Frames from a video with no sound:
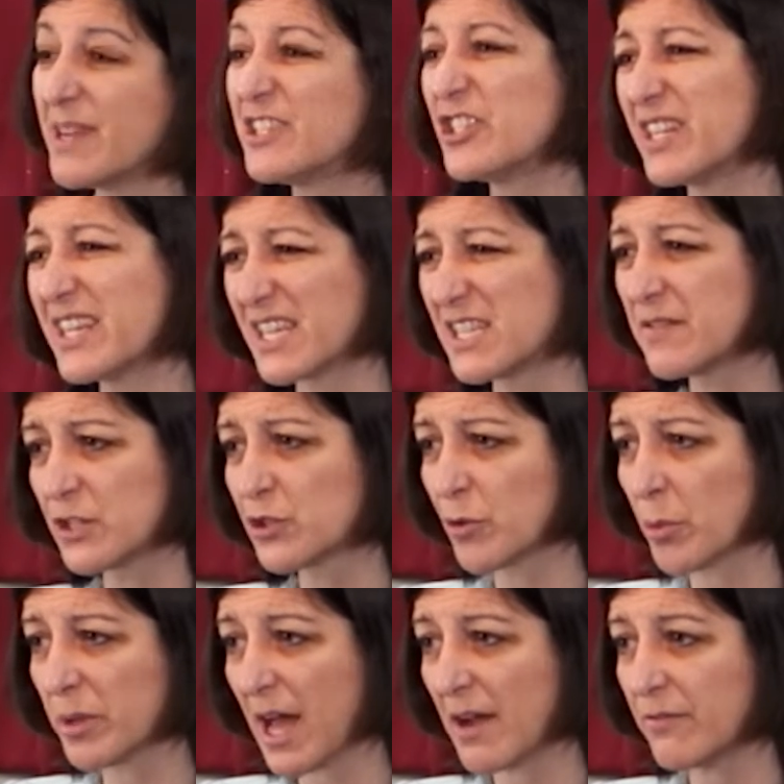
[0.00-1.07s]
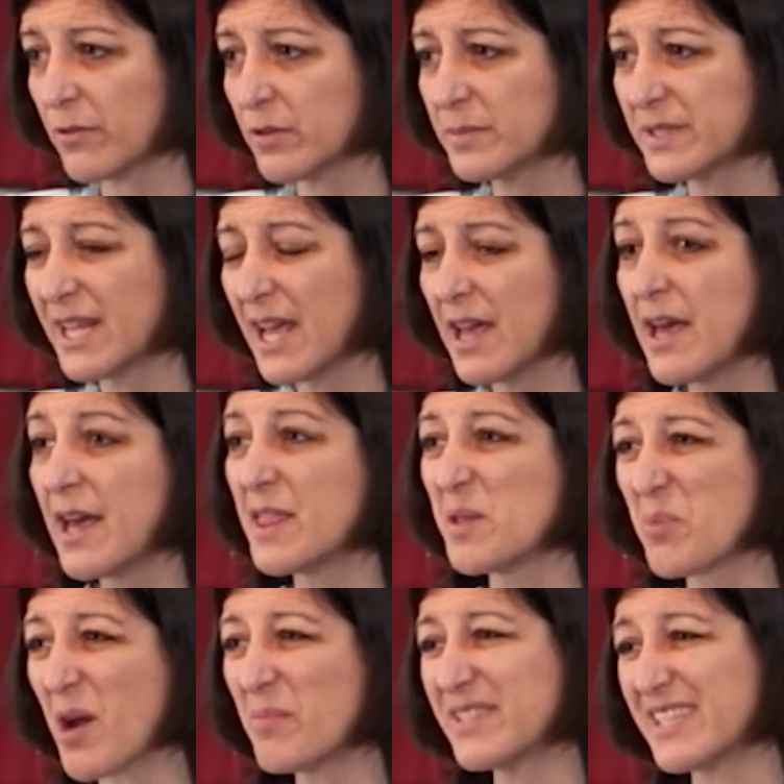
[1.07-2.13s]
mentioning individual platforms. And the
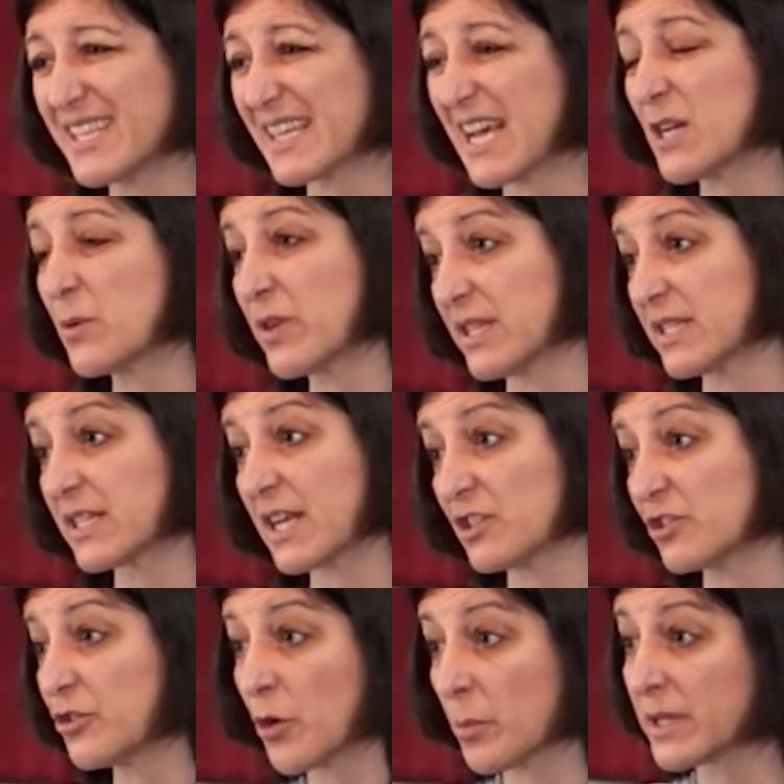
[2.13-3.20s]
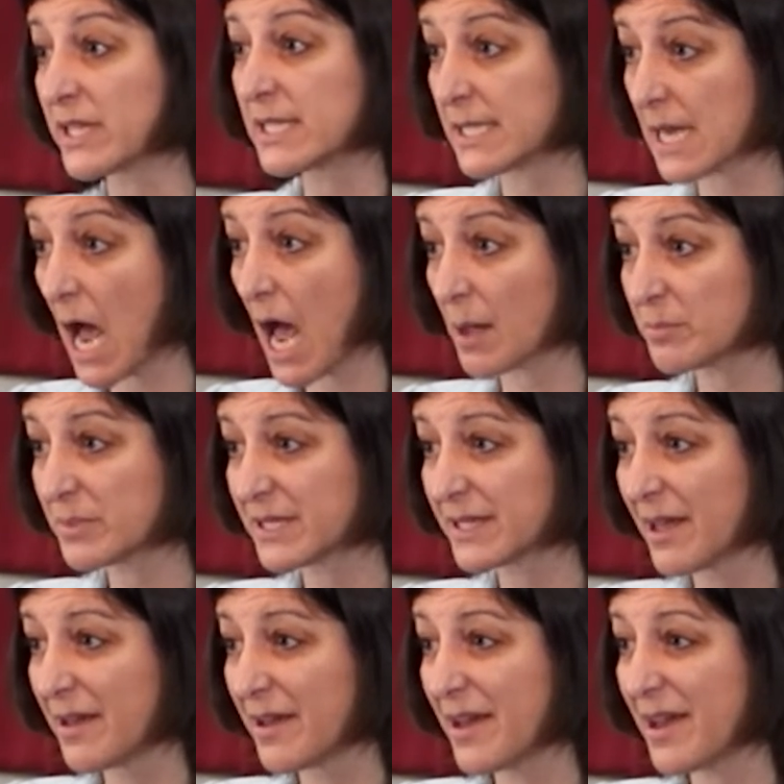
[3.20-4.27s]
problem is that's kind of where the discussion normally stops.
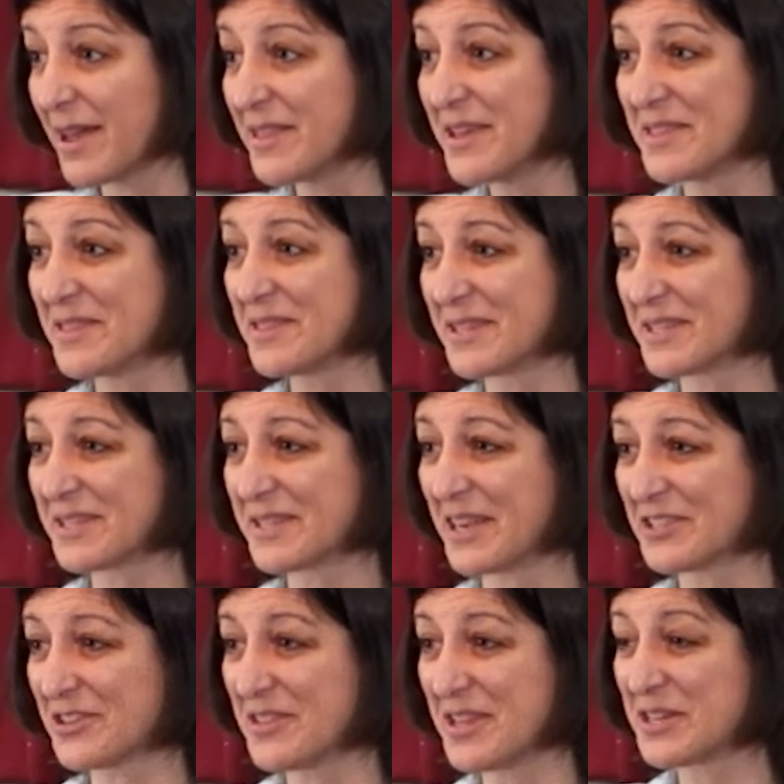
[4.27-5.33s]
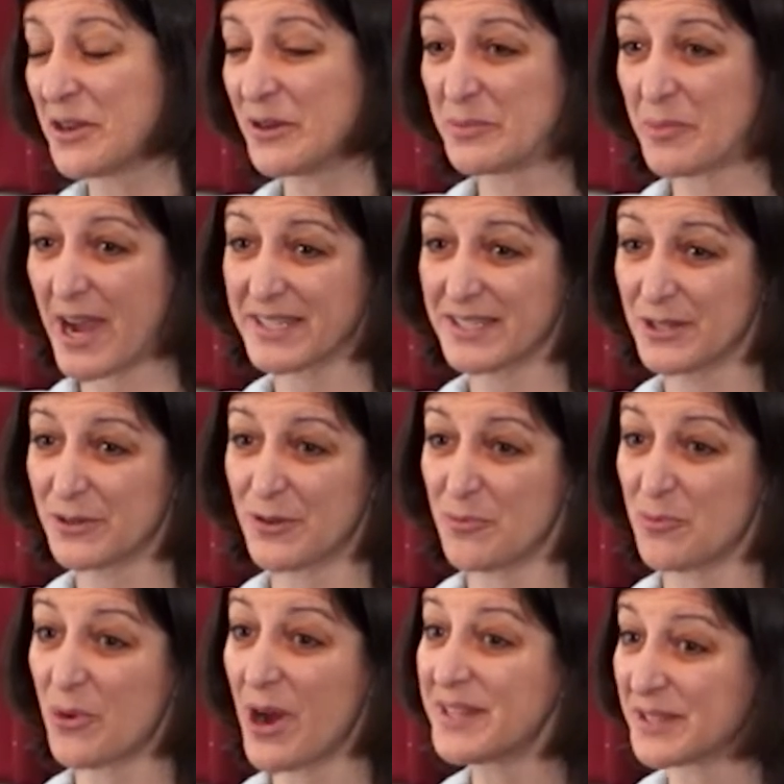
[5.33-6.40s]
And then the discussion then goes back to sort
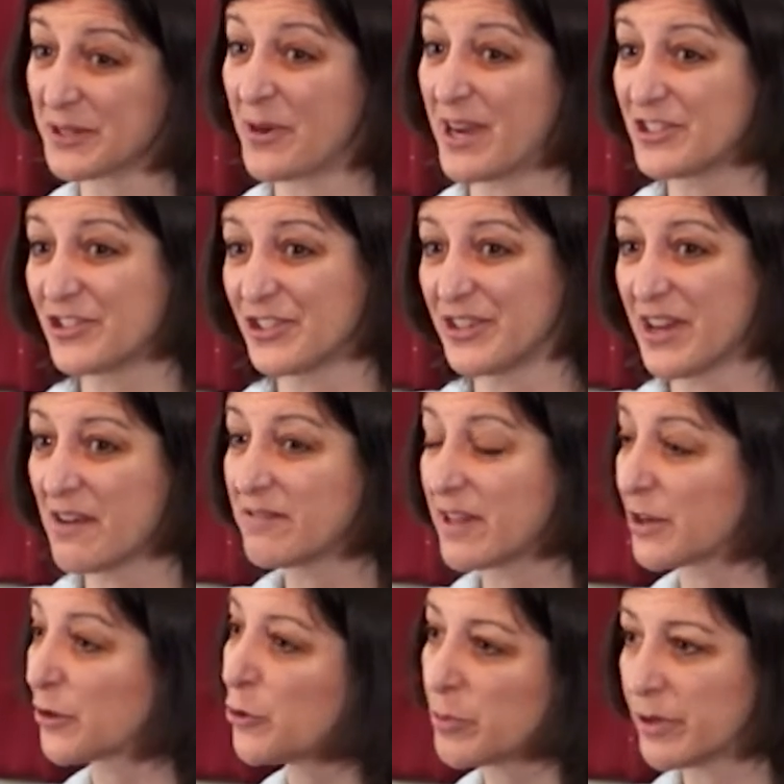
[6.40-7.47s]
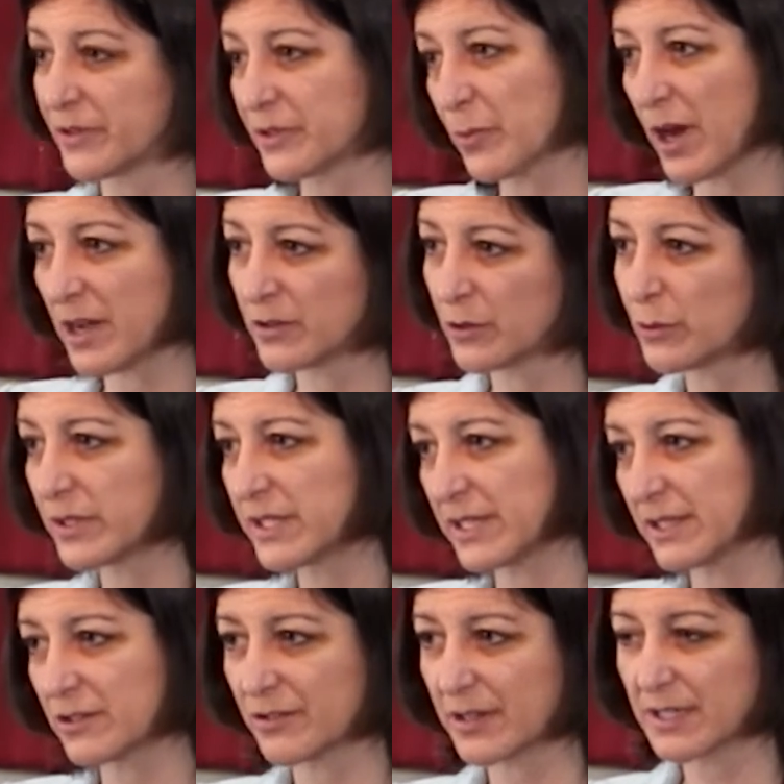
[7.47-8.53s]
of Brent's question of like who builds what and whose
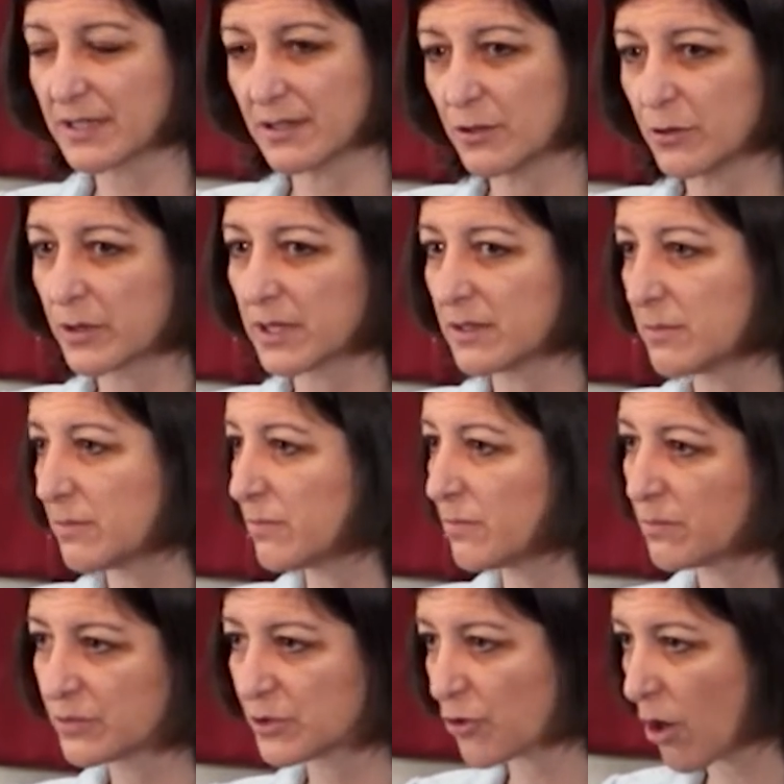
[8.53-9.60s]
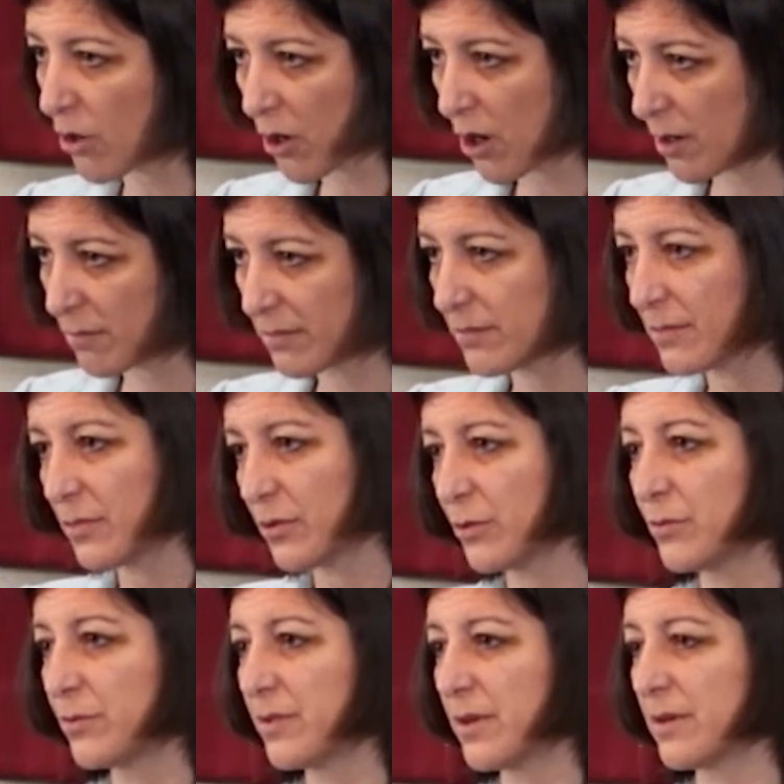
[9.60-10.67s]
district and who can strong arm
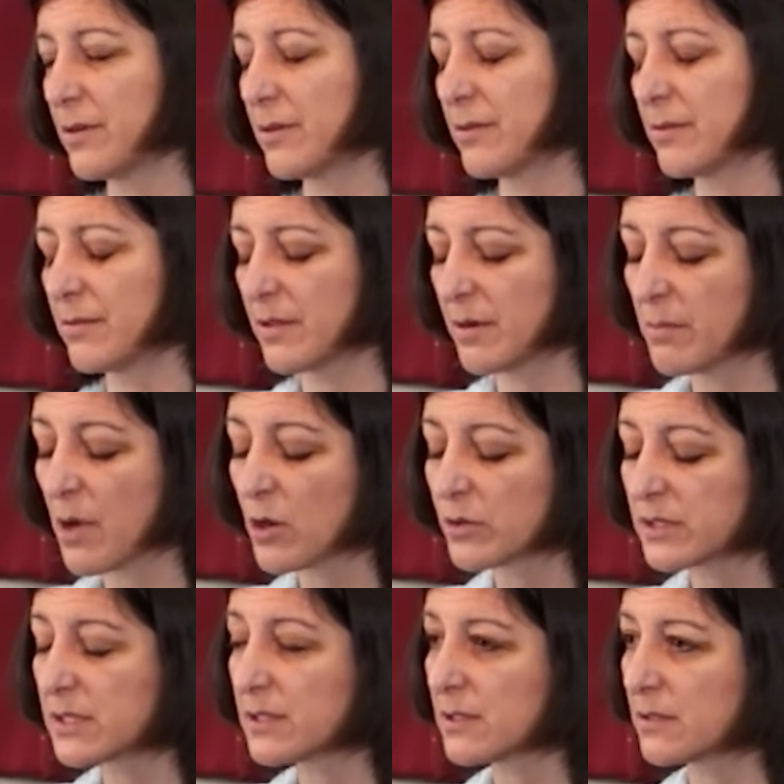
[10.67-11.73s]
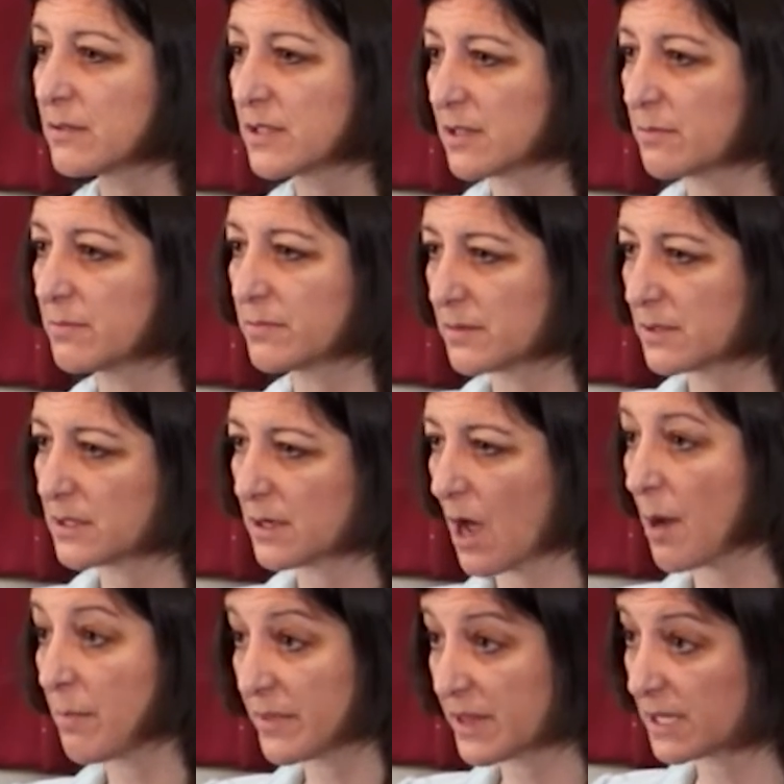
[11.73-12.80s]
who the most to
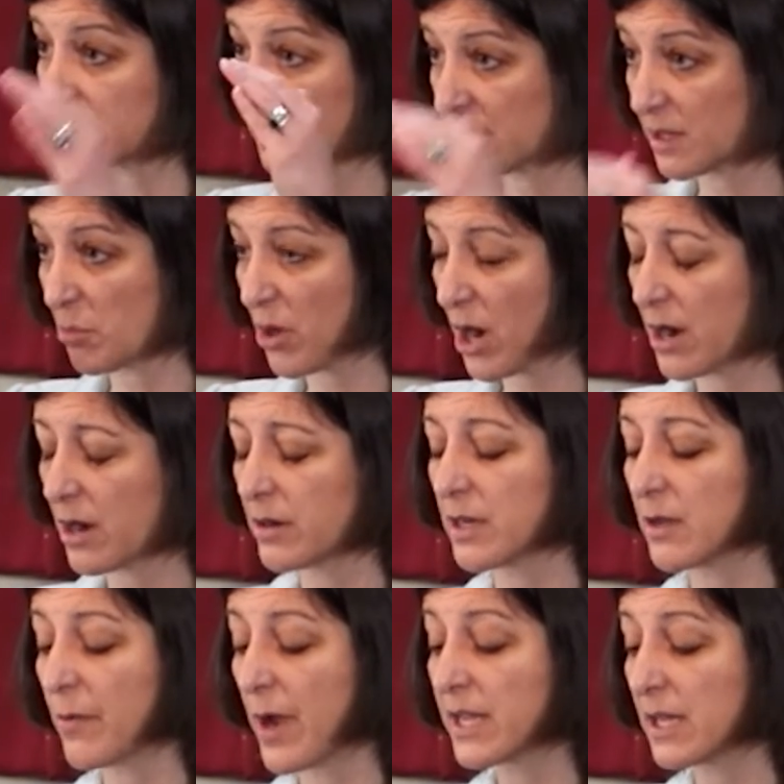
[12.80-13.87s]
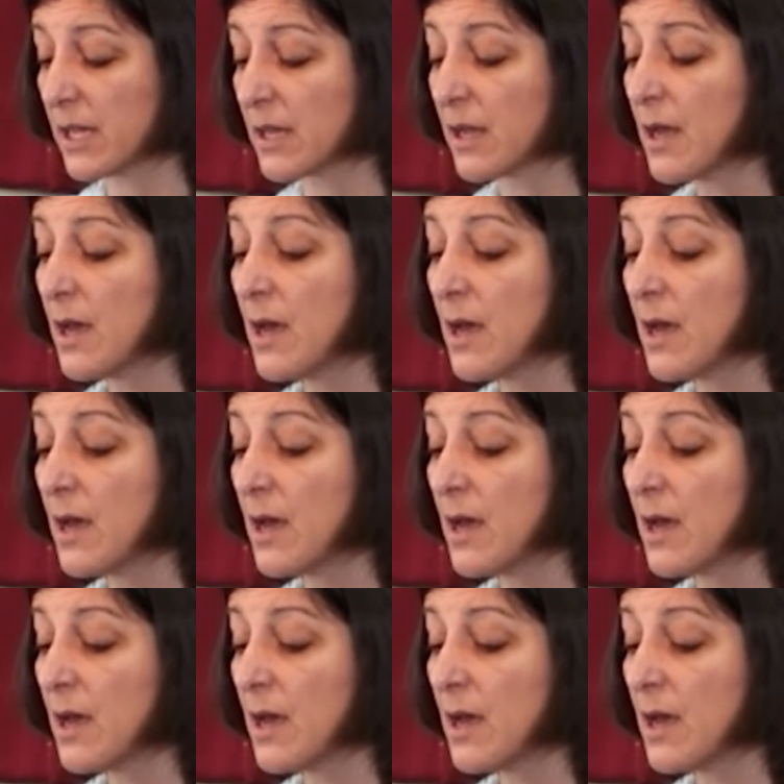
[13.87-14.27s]
up these in the priority ranking.